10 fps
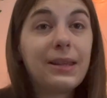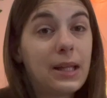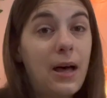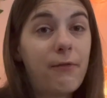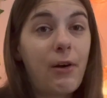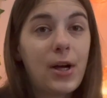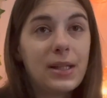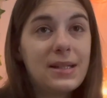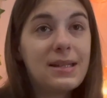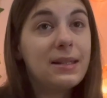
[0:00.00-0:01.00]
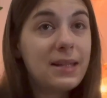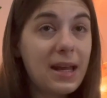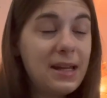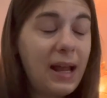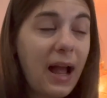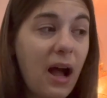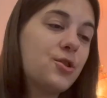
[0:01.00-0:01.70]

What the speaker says: love on this dating app.